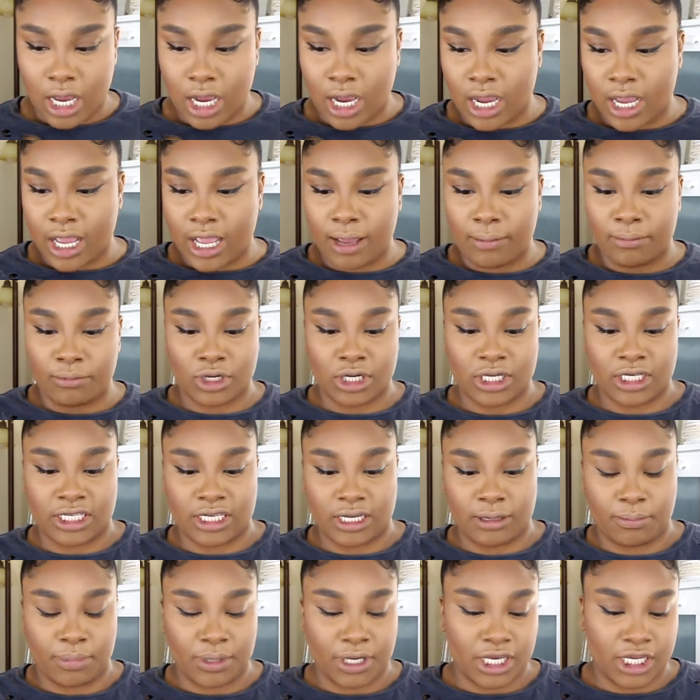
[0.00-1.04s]
I am gonna
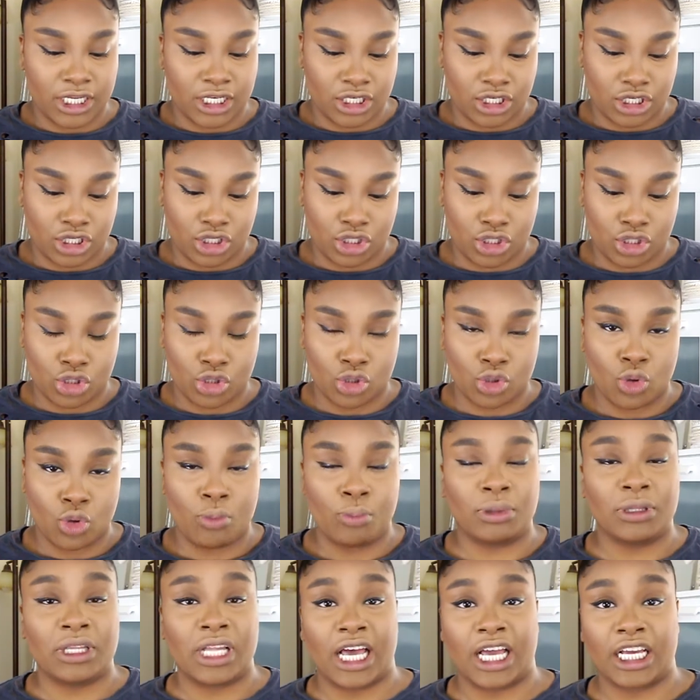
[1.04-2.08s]
dip into
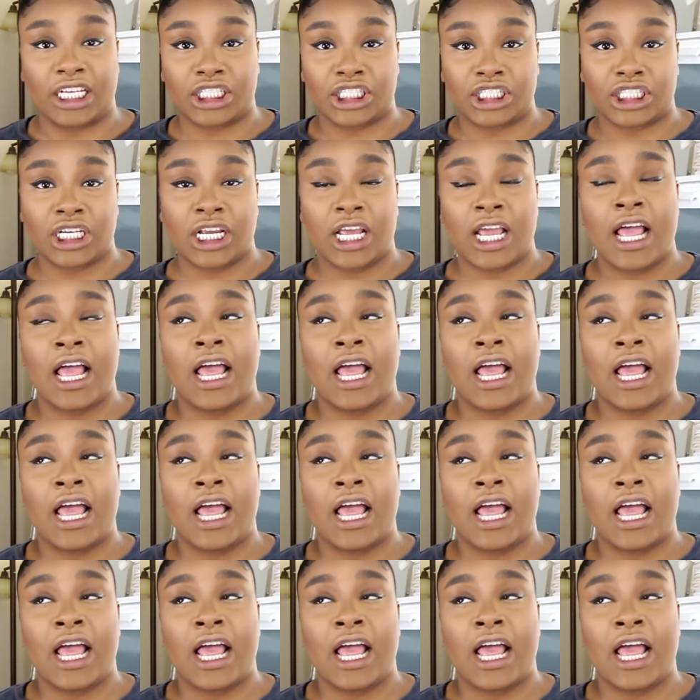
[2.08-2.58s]
blush.